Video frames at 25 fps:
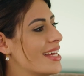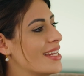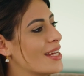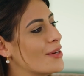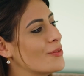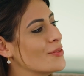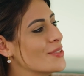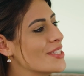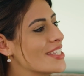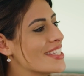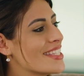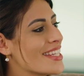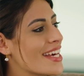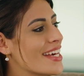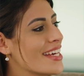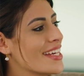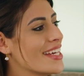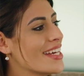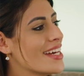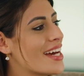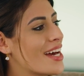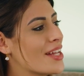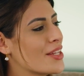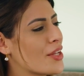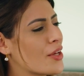And I would
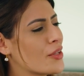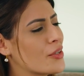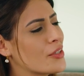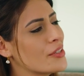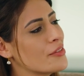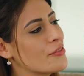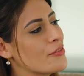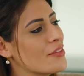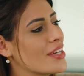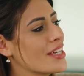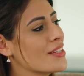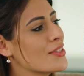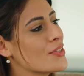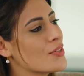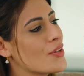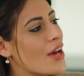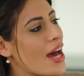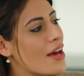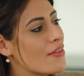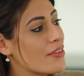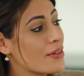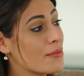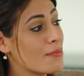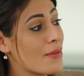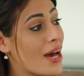say another thing to
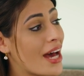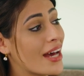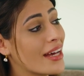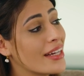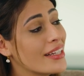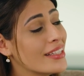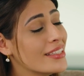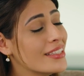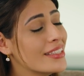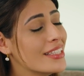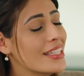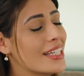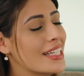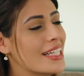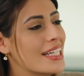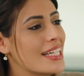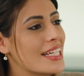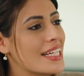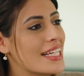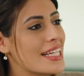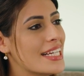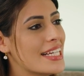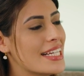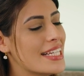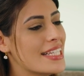have in mind
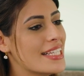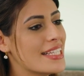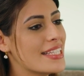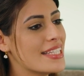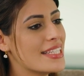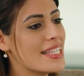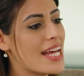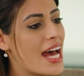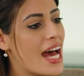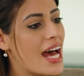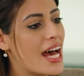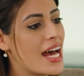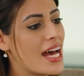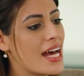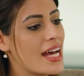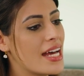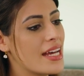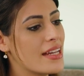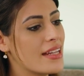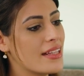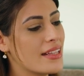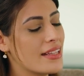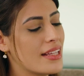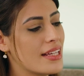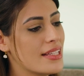is
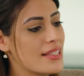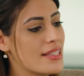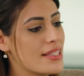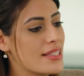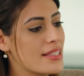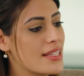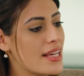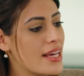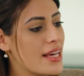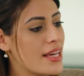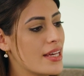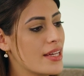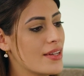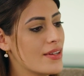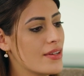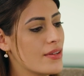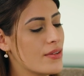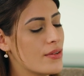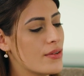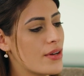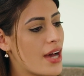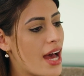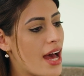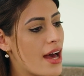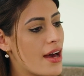that let's say
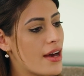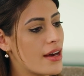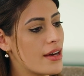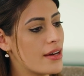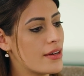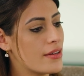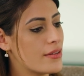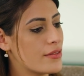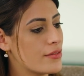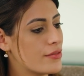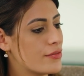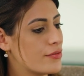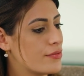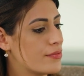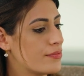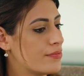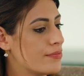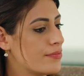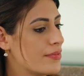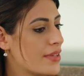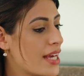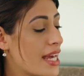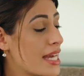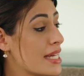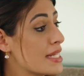you have
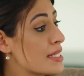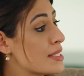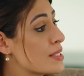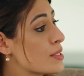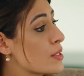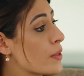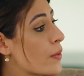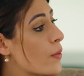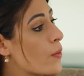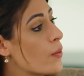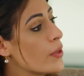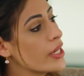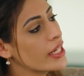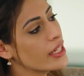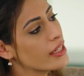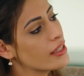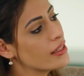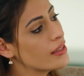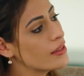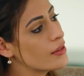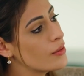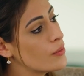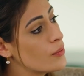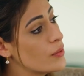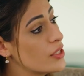ace
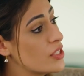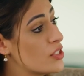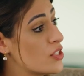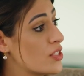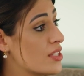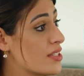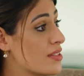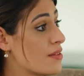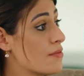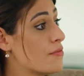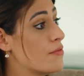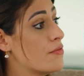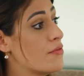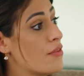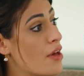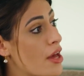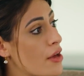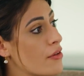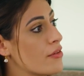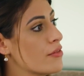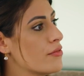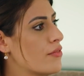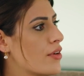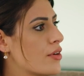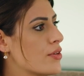queen, which is a
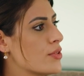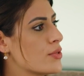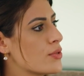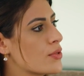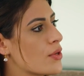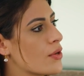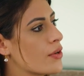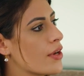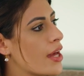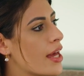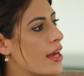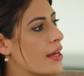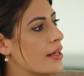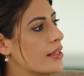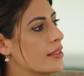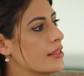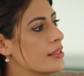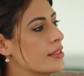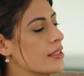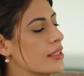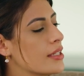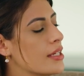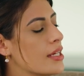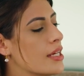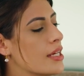very, very strong hand.